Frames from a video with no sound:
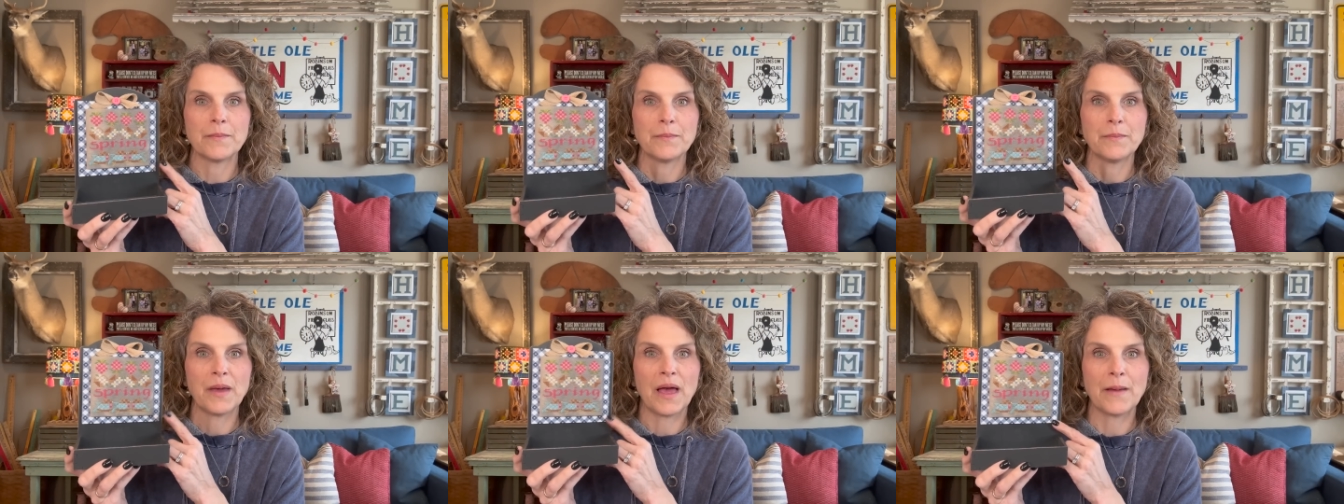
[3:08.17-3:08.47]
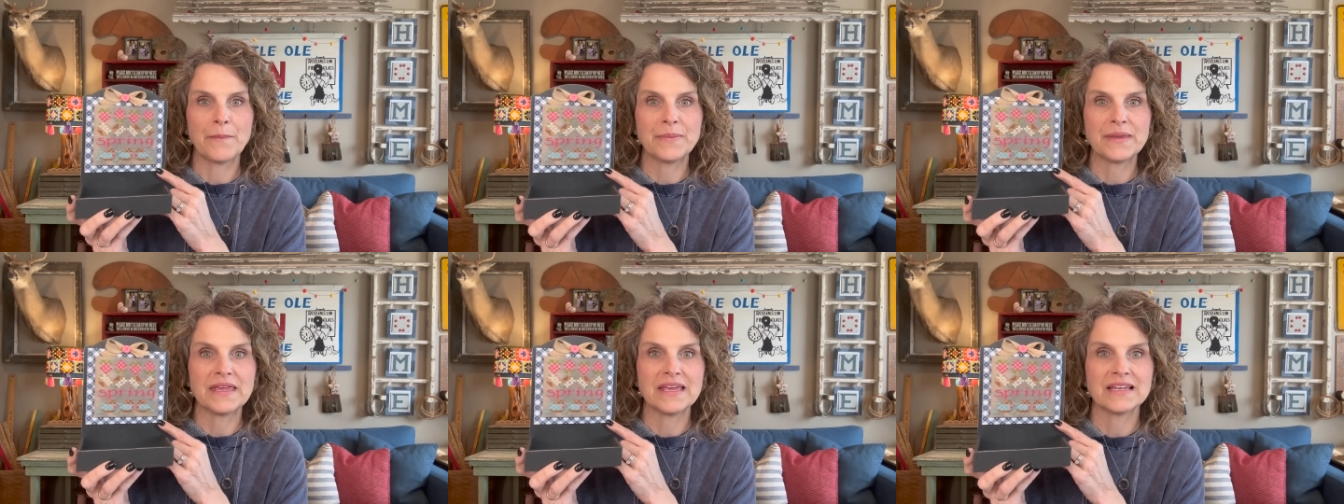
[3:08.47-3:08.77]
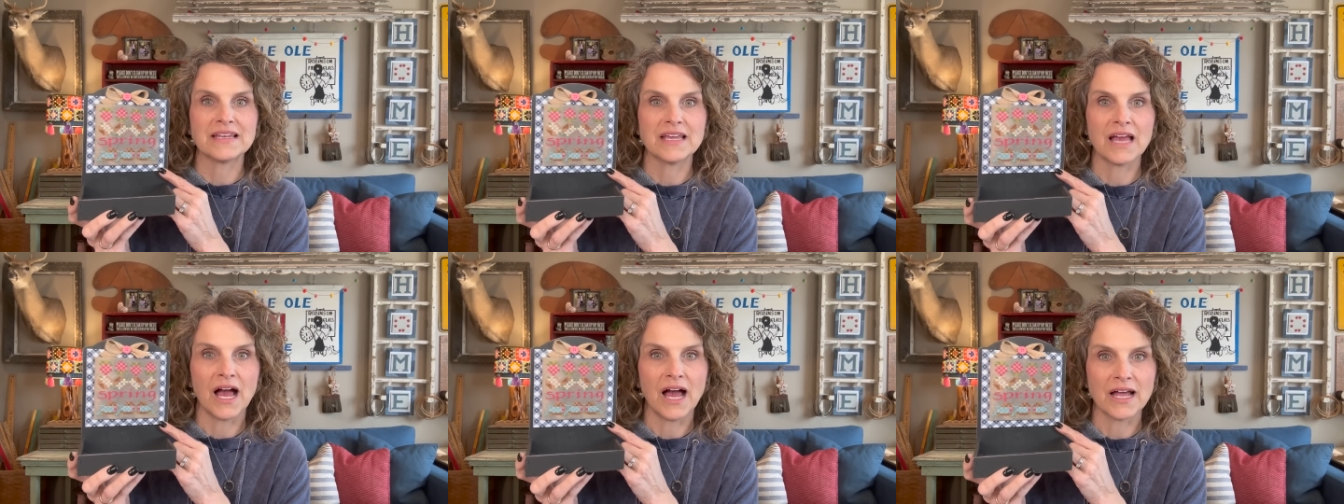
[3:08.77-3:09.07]
Poppy
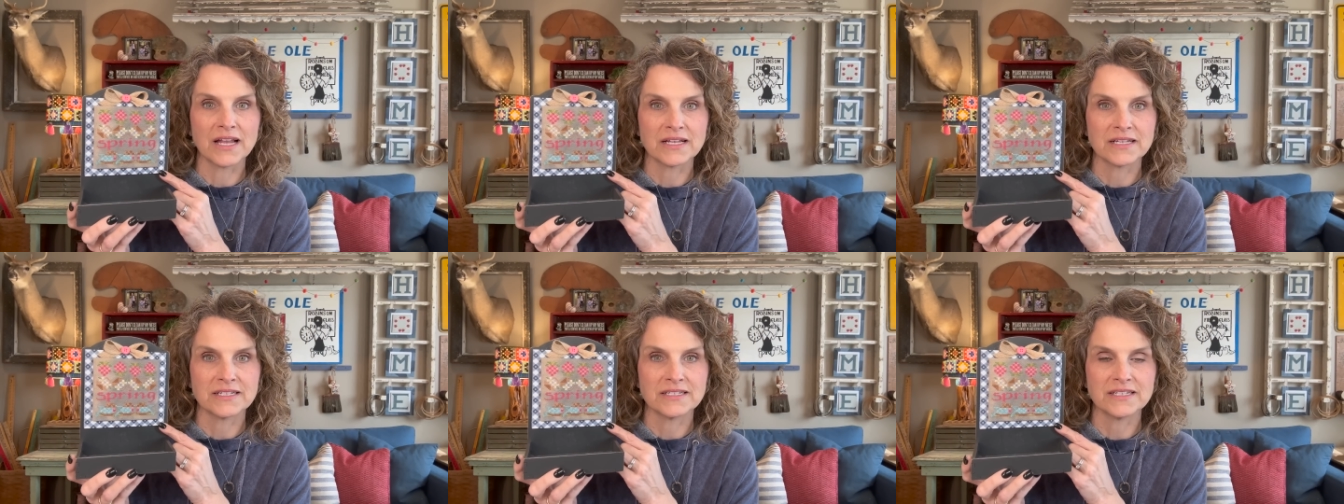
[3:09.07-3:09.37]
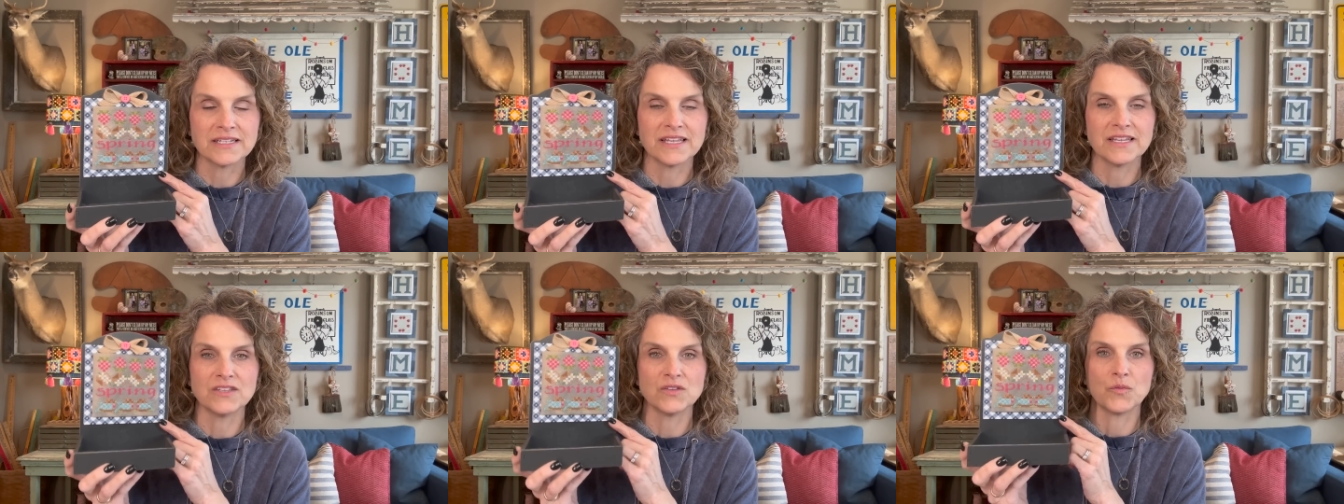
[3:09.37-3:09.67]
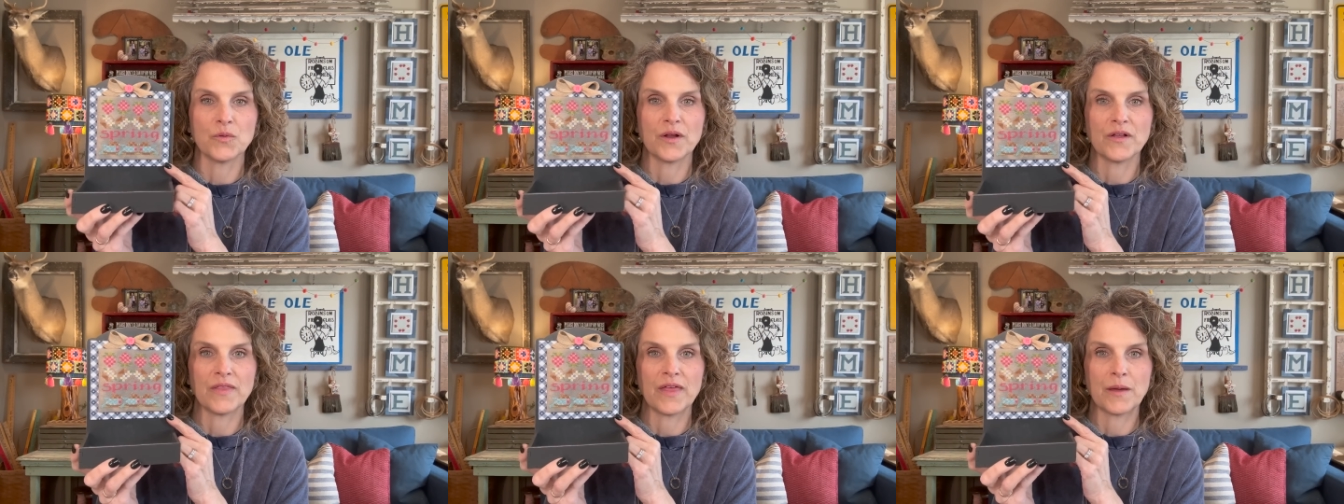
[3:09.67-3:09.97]
and Cotton is
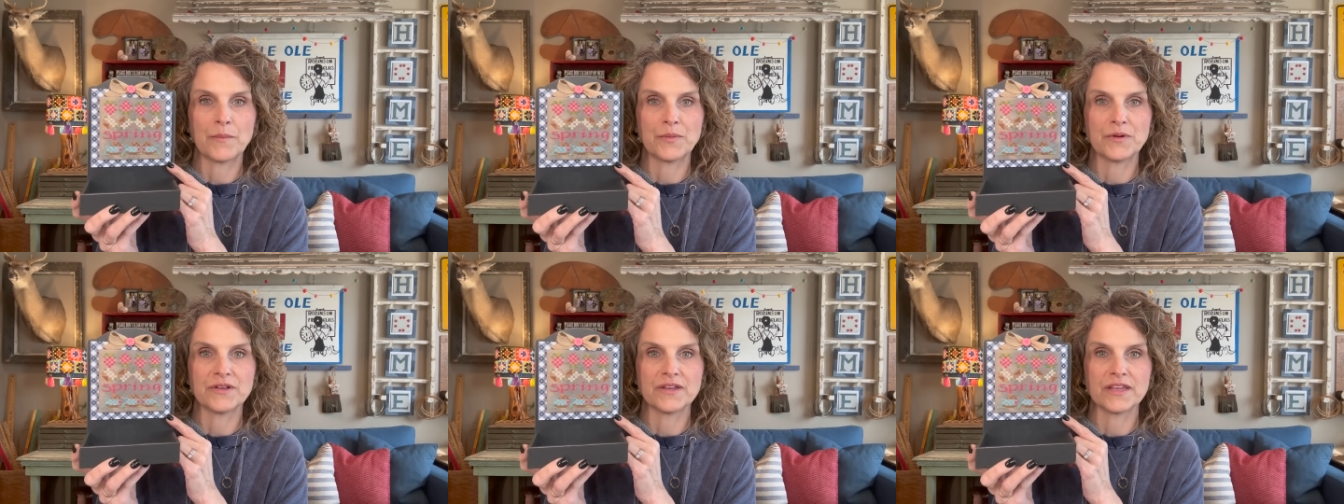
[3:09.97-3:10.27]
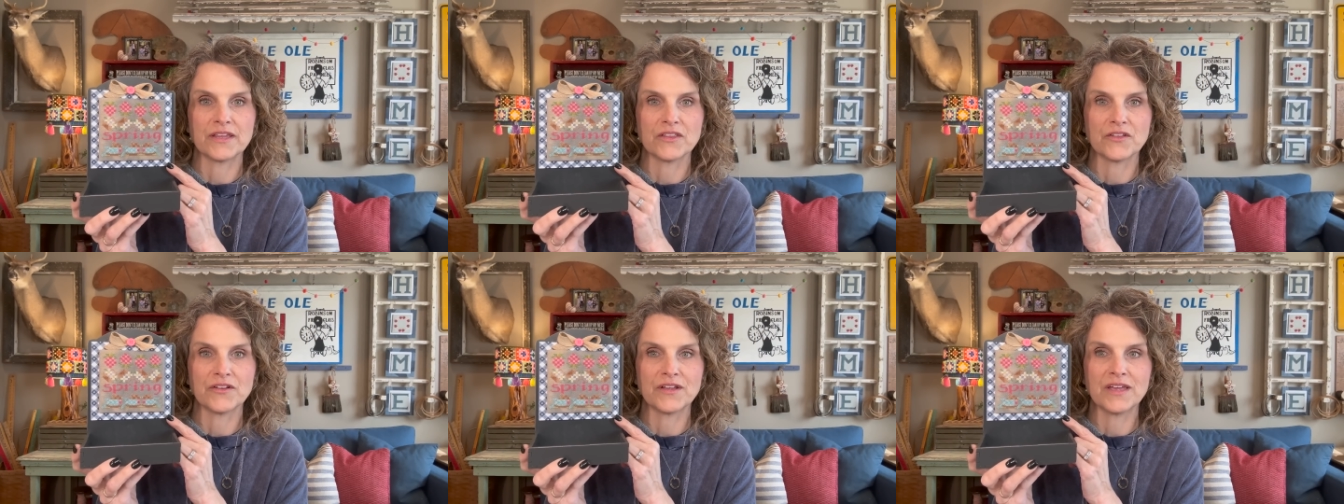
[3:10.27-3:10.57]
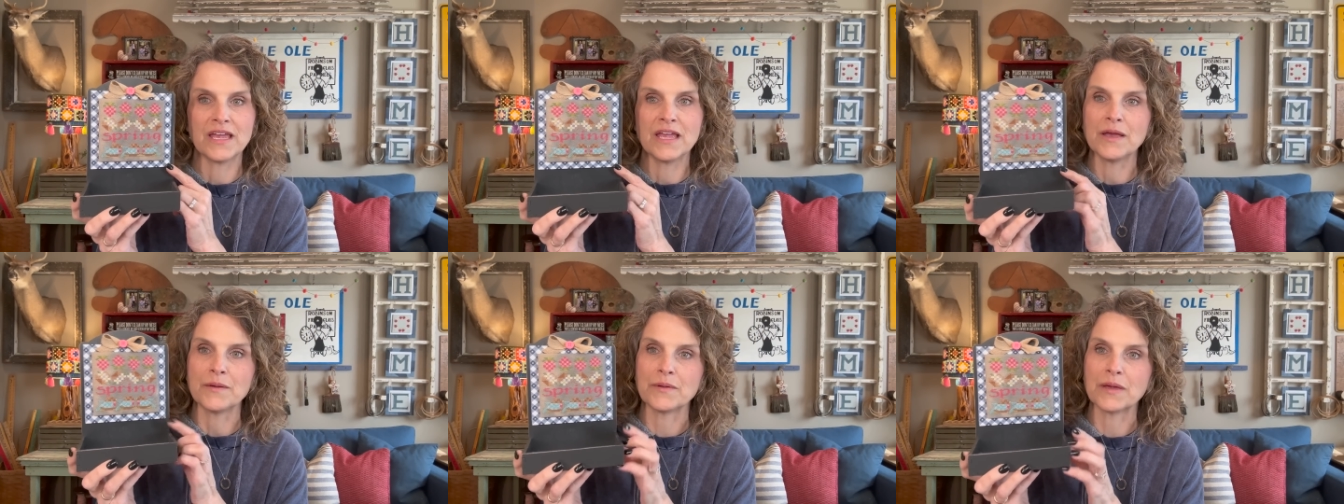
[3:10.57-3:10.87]
where that particular
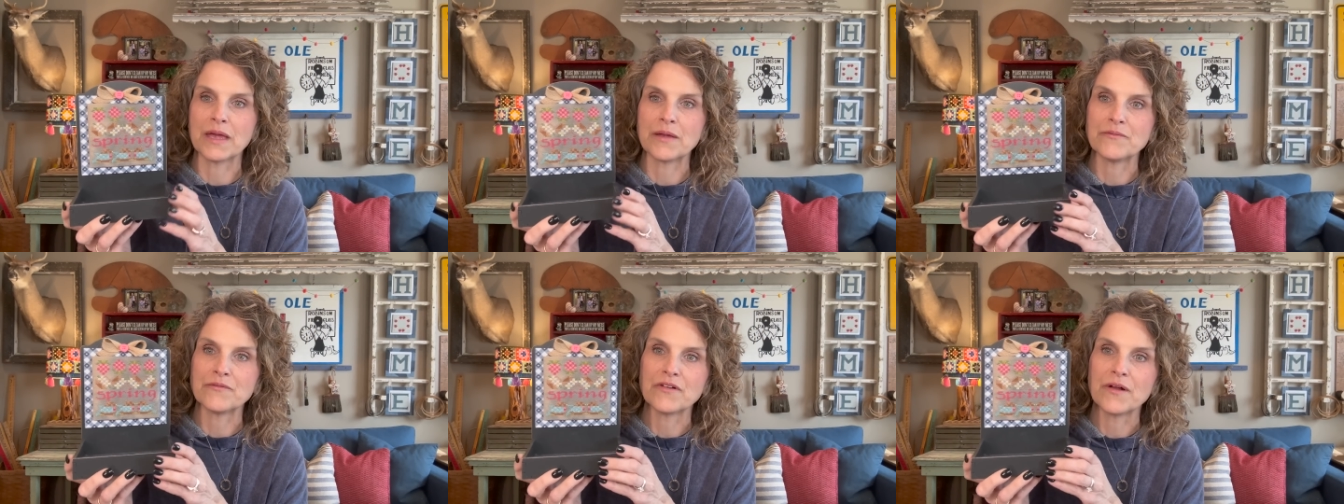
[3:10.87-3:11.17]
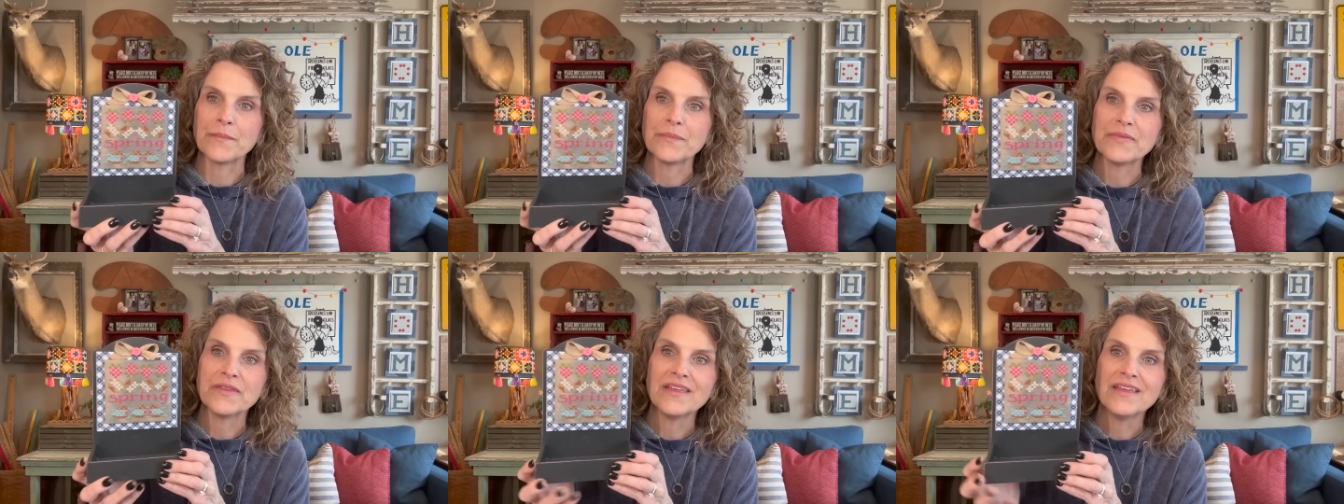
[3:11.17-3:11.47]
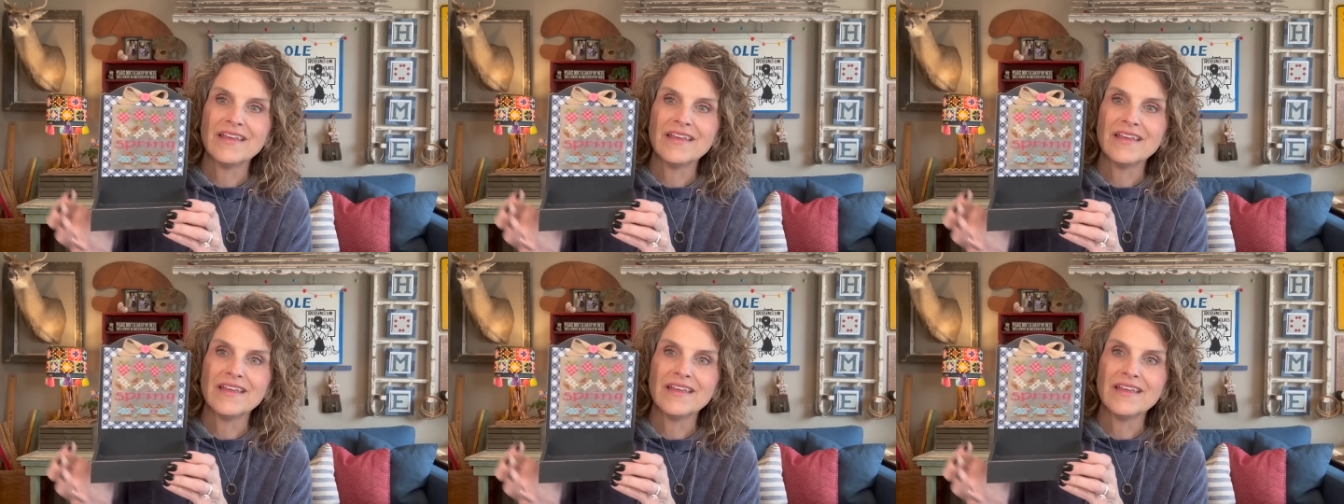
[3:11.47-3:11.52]
gingham came from.